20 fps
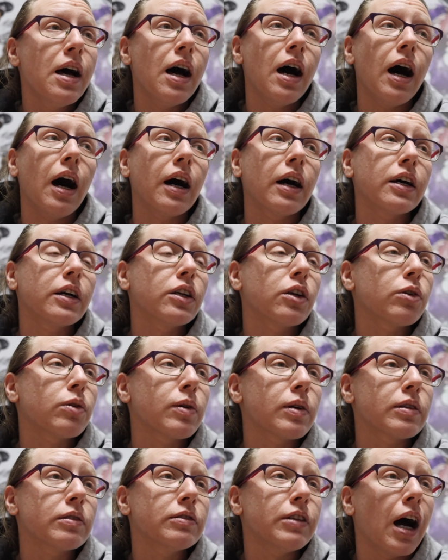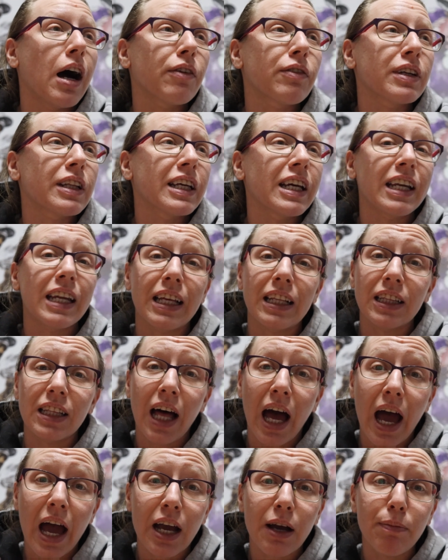And there were not really any
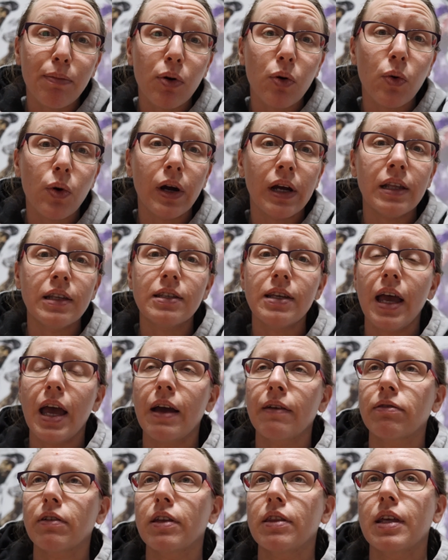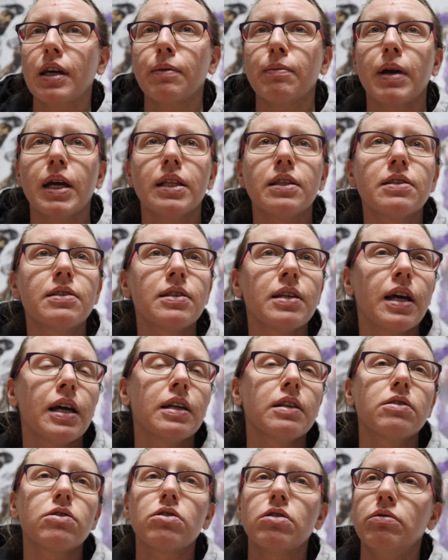lag points. Everything made
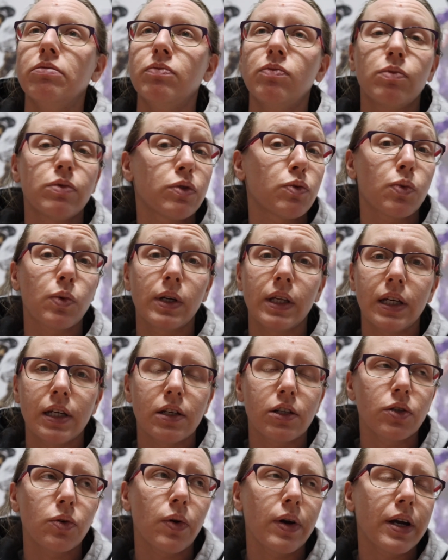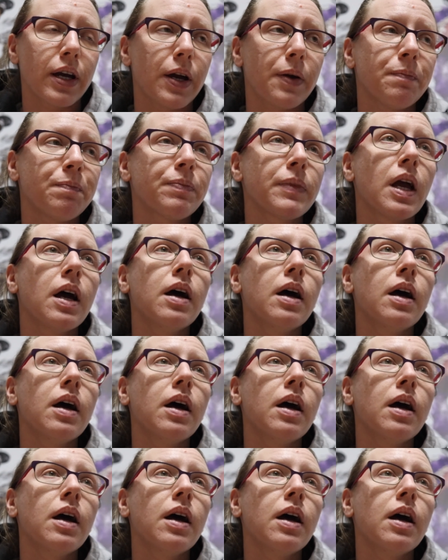sense. I was really enjoying it. And